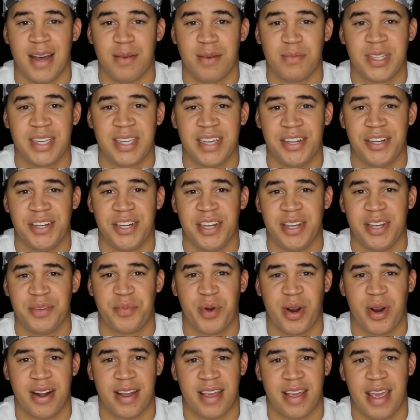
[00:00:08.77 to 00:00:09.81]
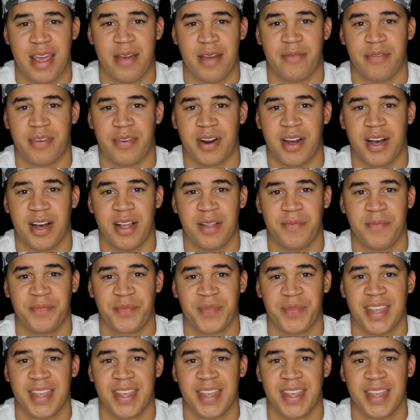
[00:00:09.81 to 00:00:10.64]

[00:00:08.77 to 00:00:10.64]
CG, part of C.A.M for All.